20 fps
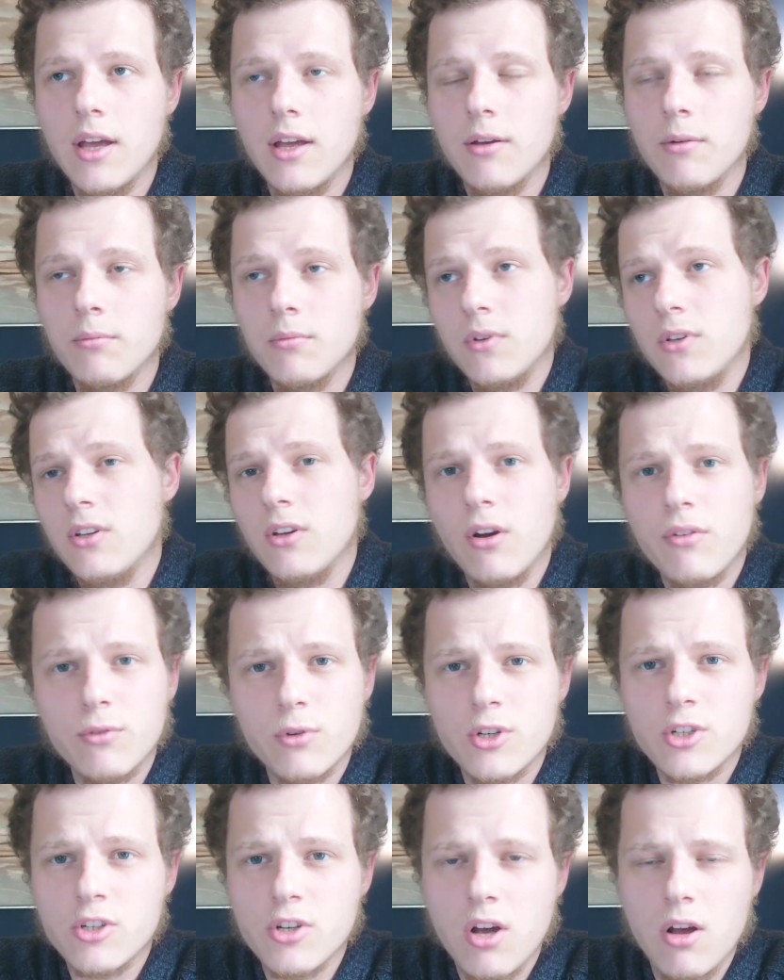You know, I've
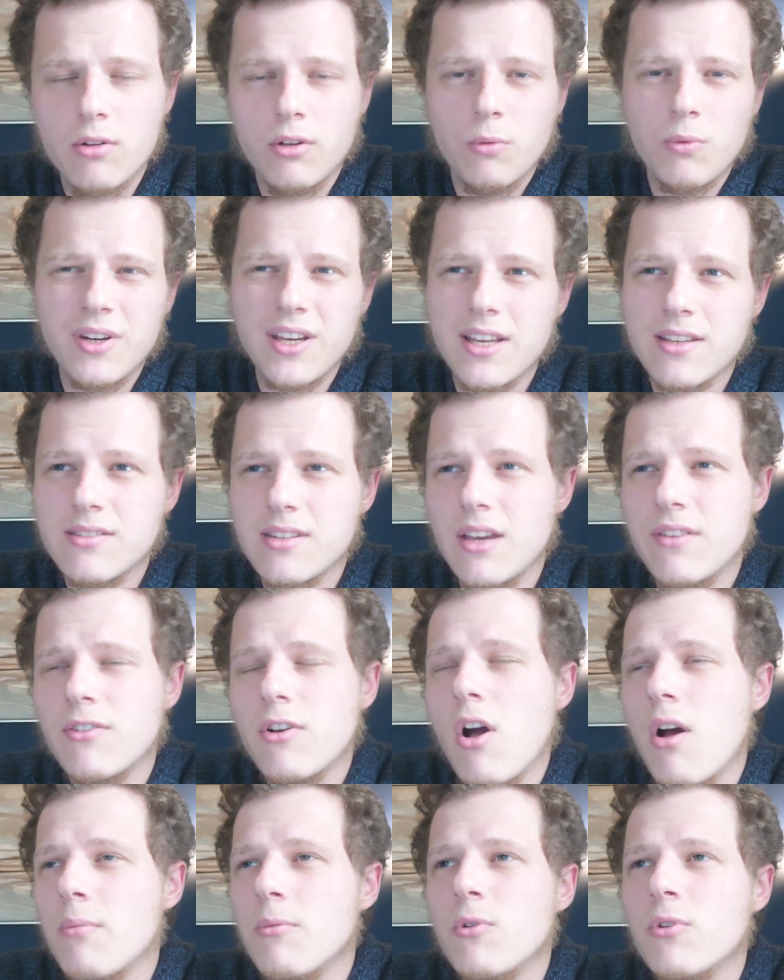got a child. I want to get a safe
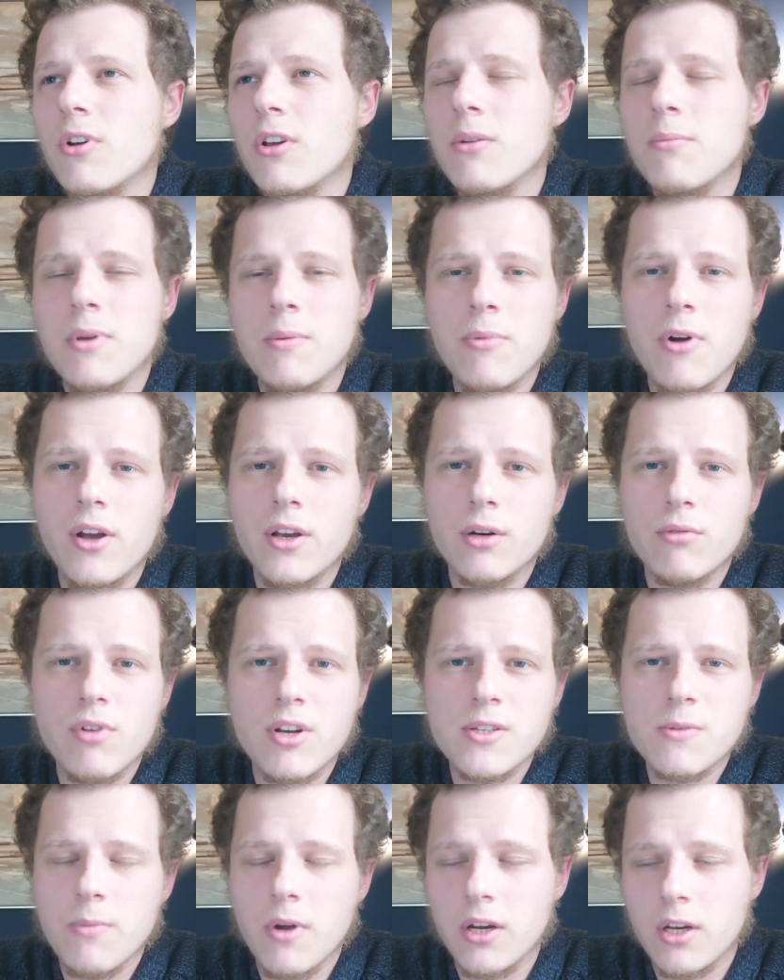car. I'm not going to be buying a
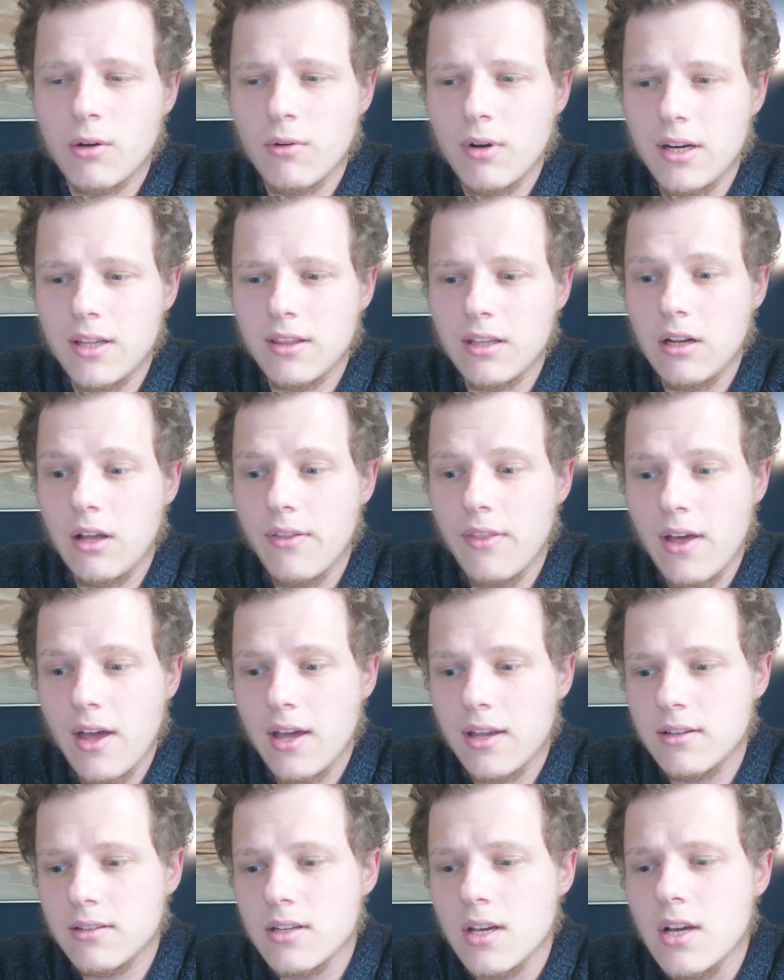rust bucket or anything like
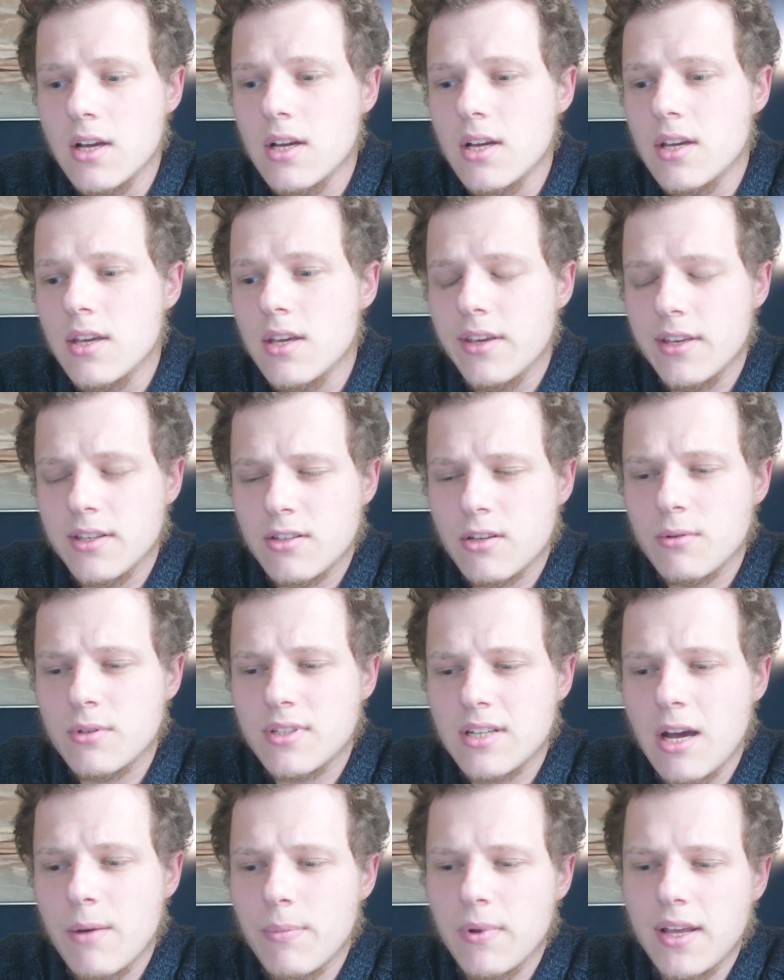that. And so
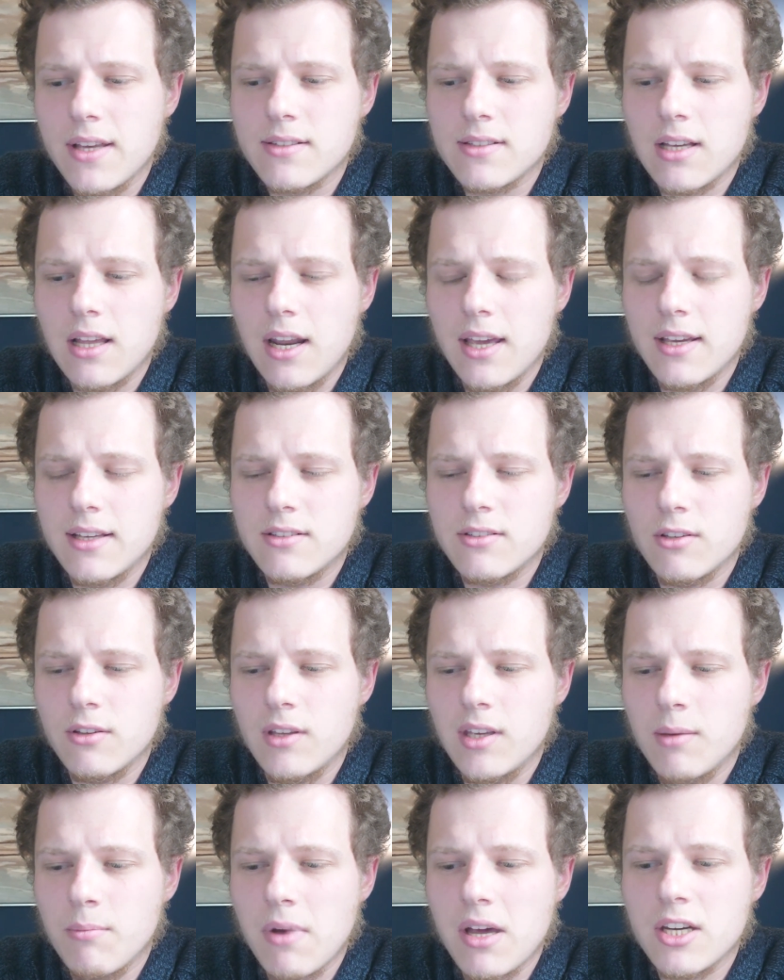it's now been escalated to
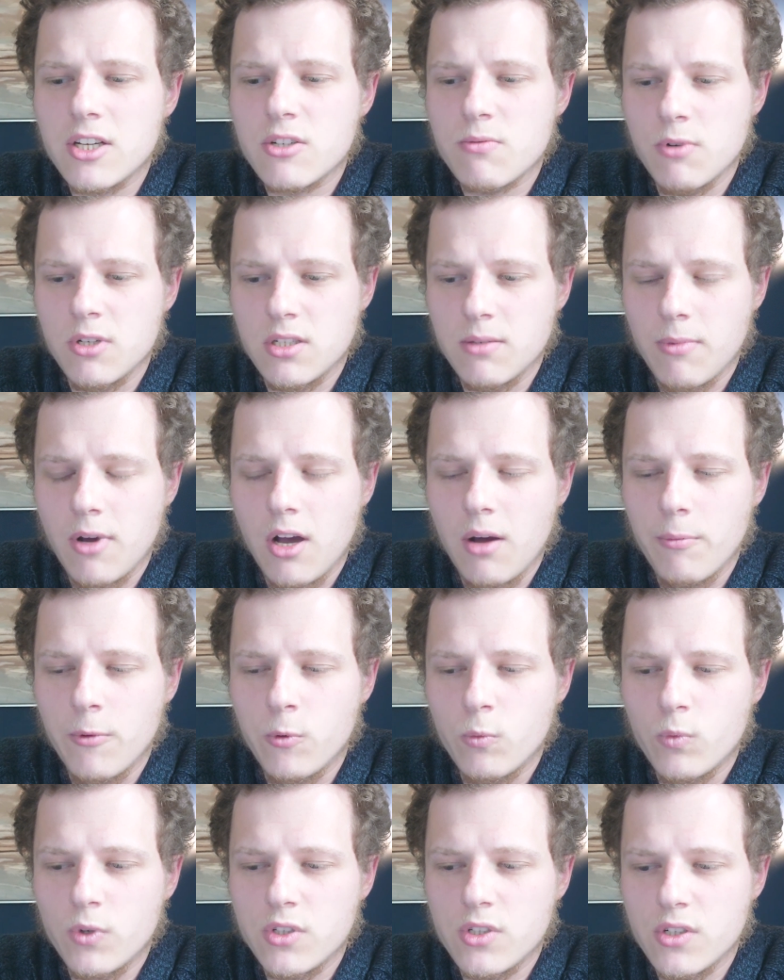the management
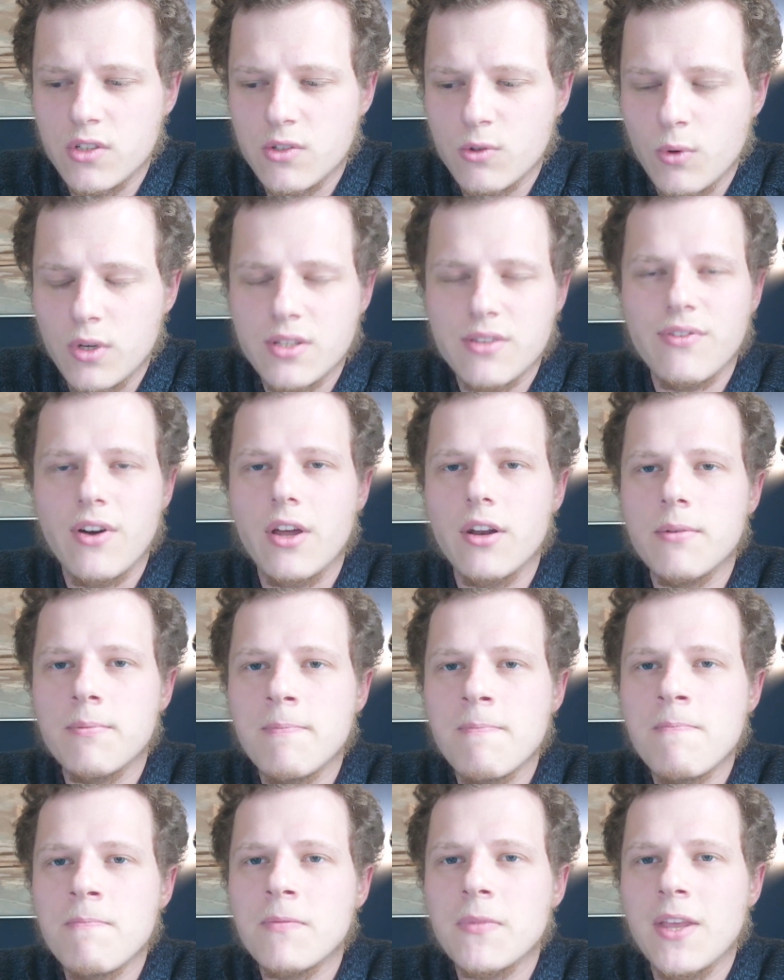department, which is always fun.